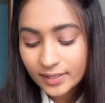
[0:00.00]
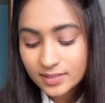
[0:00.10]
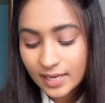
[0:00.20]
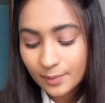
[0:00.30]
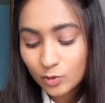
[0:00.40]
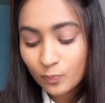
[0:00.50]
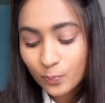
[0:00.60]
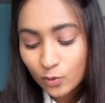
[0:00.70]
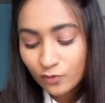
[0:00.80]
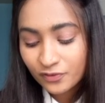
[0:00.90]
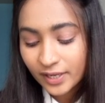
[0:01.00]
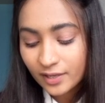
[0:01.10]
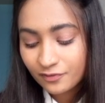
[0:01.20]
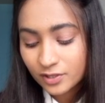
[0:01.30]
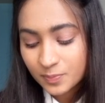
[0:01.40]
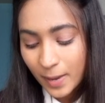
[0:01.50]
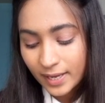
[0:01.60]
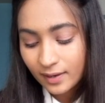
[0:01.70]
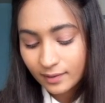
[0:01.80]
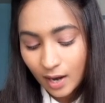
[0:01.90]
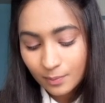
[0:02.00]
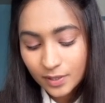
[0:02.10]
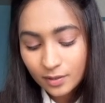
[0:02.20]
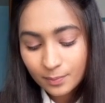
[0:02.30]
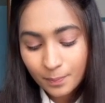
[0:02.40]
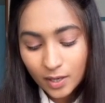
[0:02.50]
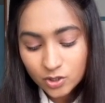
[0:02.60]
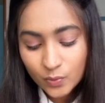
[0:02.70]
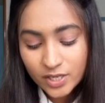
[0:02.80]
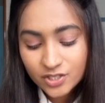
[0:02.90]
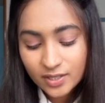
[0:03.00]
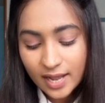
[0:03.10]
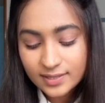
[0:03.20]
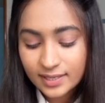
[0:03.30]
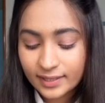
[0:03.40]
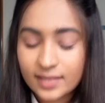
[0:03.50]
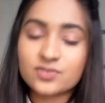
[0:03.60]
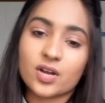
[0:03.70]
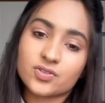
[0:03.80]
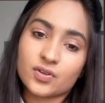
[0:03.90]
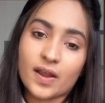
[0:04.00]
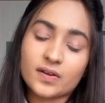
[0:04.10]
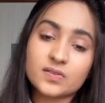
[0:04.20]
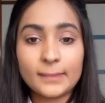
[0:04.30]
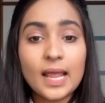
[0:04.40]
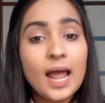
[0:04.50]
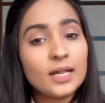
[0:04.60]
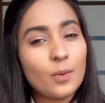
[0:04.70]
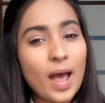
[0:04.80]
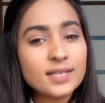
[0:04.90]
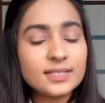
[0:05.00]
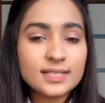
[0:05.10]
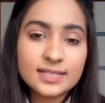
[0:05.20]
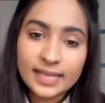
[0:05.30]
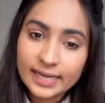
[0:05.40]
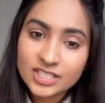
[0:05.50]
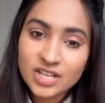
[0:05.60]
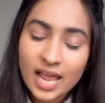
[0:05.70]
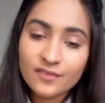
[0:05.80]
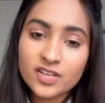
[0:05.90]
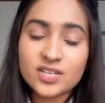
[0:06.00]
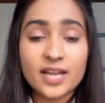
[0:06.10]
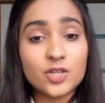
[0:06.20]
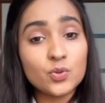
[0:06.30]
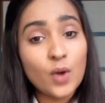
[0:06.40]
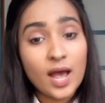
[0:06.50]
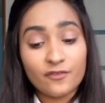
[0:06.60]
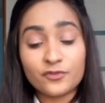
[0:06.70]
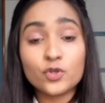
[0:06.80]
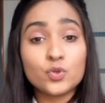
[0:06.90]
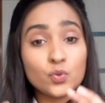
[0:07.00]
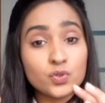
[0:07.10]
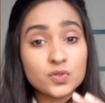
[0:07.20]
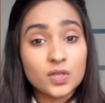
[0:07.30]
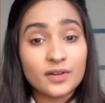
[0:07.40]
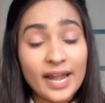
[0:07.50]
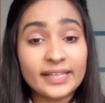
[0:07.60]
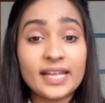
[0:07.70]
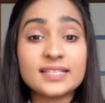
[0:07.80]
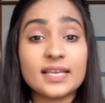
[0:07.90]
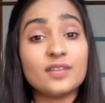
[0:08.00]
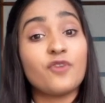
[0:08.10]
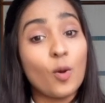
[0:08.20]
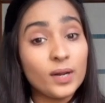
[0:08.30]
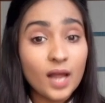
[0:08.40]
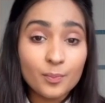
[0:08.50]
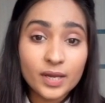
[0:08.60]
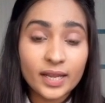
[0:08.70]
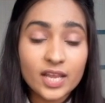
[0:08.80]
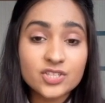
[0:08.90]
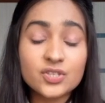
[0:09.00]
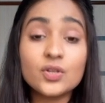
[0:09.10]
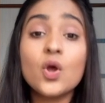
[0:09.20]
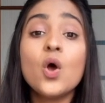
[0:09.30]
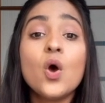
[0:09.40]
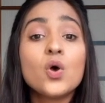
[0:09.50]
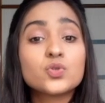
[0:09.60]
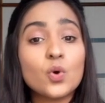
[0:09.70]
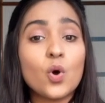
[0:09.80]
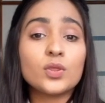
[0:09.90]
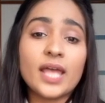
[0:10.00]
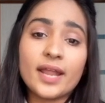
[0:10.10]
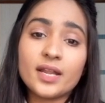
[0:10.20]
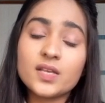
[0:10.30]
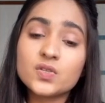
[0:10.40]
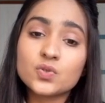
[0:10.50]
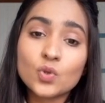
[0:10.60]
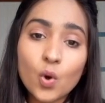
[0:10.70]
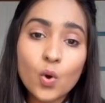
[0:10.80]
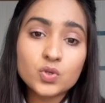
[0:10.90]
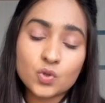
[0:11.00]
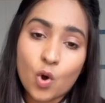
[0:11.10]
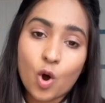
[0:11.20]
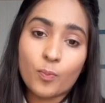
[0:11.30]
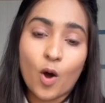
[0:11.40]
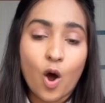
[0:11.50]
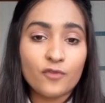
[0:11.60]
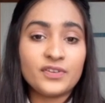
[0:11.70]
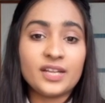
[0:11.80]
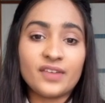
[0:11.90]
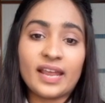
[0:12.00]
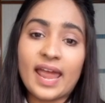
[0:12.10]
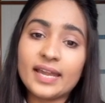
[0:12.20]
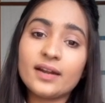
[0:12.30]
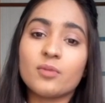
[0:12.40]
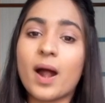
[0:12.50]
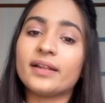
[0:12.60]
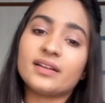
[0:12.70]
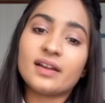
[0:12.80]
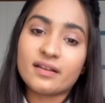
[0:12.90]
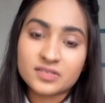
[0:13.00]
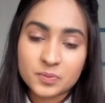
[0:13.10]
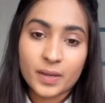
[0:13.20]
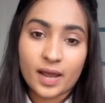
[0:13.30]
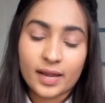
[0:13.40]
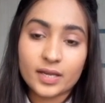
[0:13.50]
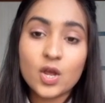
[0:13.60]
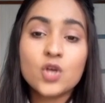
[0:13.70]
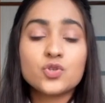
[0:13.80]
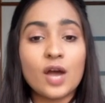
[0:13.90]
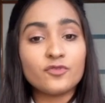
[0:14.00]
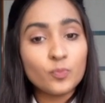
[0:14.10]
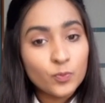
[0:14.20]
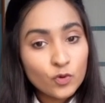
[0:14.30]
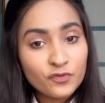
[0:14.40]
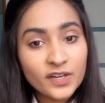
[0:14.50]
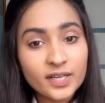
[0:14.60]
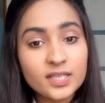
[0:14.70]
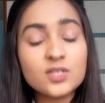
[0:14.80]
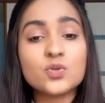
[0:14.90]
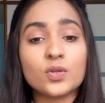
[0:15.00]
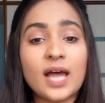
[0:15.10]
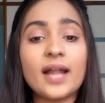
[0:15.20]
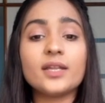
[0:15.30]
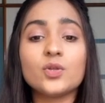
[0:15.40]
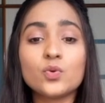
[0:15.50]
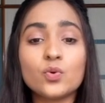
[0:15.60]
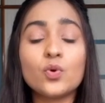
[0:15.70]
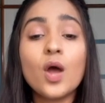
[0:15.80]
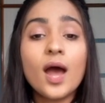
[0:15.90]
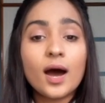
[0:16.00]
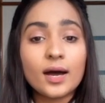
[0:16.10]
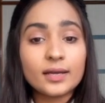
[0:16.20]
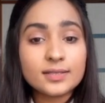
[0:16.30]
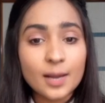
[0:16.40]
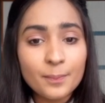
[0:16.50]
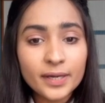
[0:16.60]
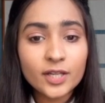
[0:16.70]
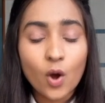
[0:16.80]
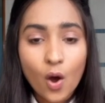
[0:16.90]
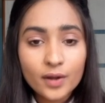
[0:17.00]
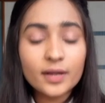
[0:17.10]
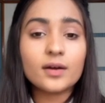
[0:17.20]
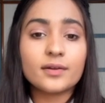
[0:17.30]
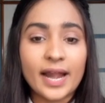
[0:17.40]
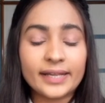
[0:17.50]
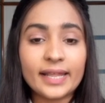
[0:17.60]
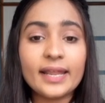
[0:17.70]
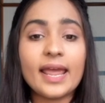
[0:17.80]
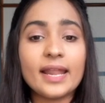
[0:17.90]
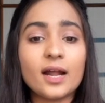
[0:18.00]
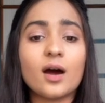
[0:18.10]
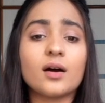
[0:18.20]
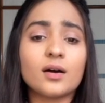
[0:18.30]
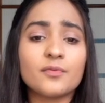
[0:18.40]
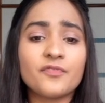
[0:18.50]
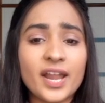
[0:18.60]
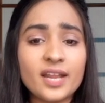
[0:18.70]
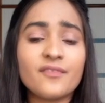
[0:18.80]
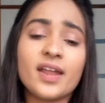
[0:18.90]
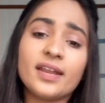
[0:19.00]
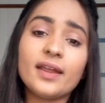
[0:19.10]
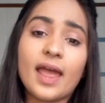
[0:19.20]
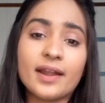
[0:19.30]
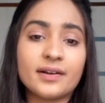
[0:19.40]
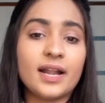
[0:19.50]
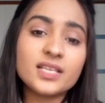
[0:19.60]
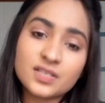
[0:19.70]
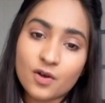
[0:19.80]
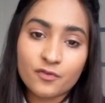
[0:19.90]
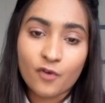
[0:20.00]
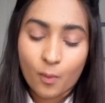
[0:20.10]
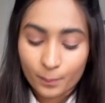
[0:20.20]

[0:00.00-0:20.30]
is time to proofread for spelling, grammar, punctuation, and sentence structure errors. Now, as it is the English language and you have to use the writings in formal communication, so there is no scope of leaving any grammatical errors behind. So you have to proofread it so that you submit your writing in a very, very errorless form.